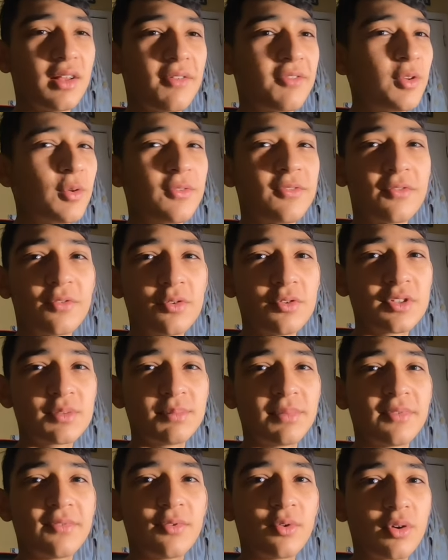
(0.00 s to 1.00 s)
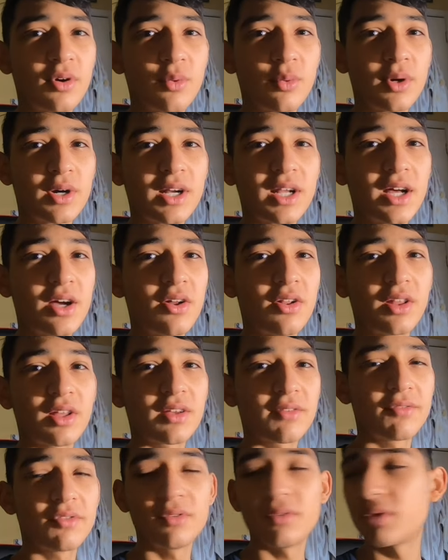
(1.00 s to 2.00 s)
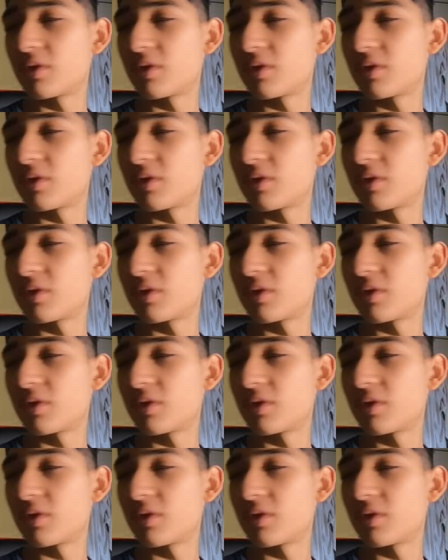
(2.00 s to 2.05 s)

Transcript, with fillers: few fruits before a workout, like a few,